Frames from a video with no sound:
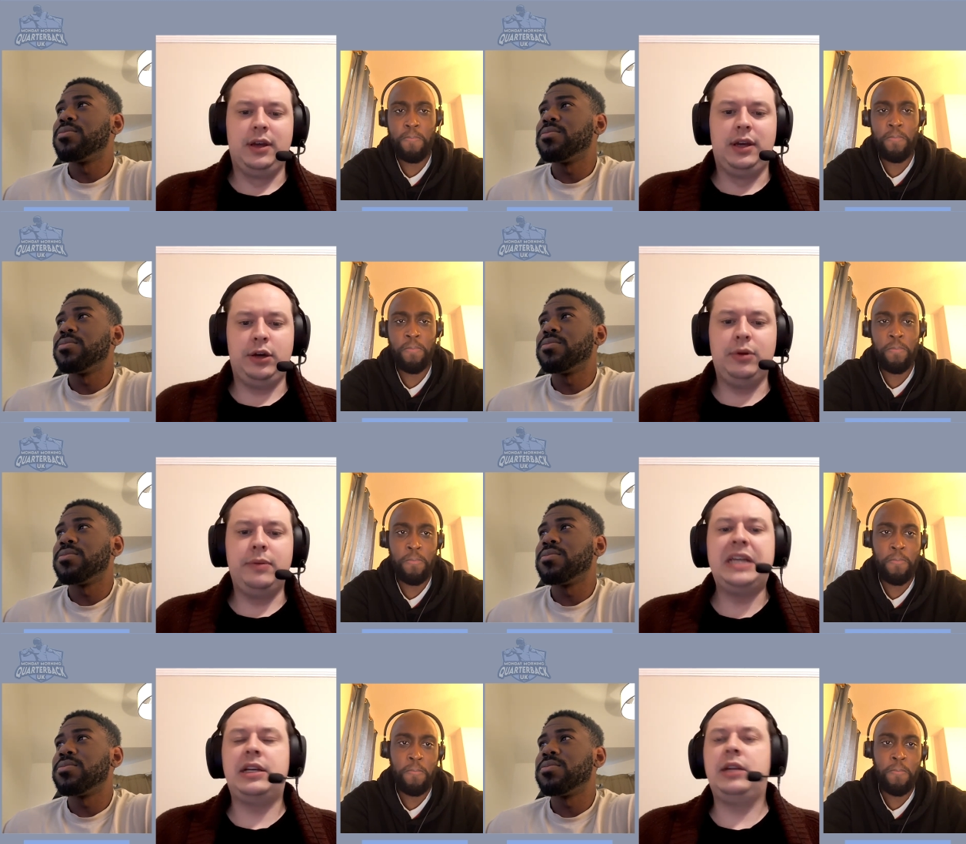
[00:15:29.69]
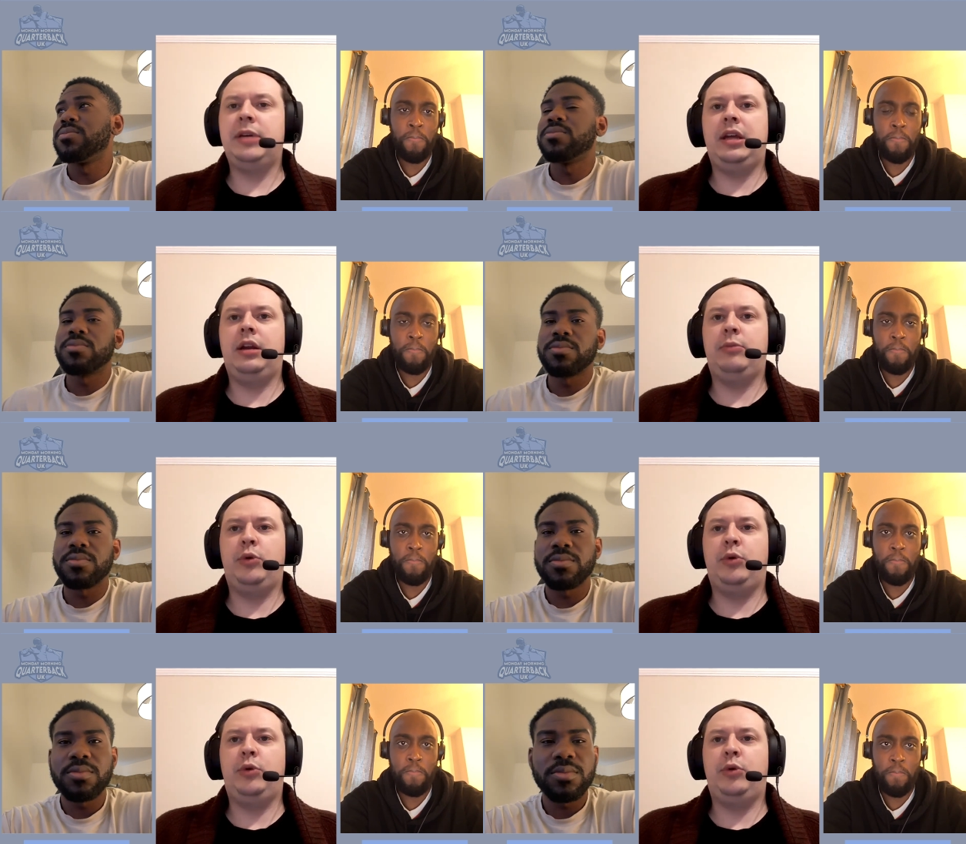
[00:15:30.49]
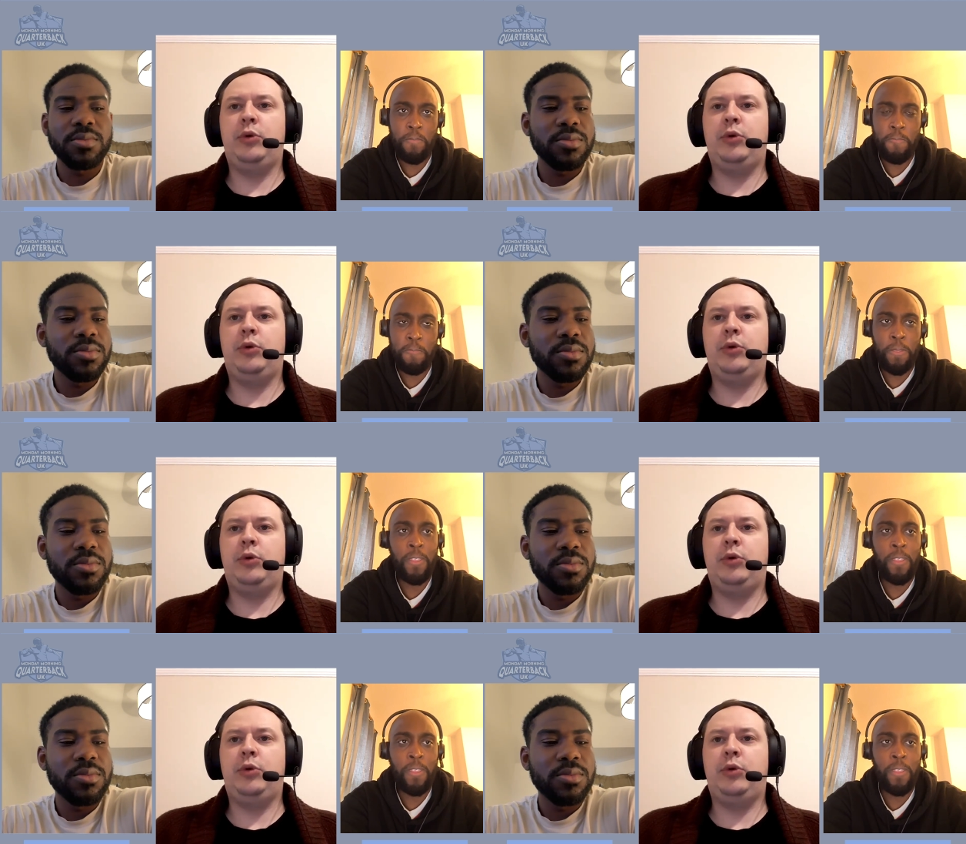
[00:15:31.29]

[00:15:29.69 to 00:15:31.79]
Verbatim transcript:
Speaker 1: He'll immediately be their number one receiver.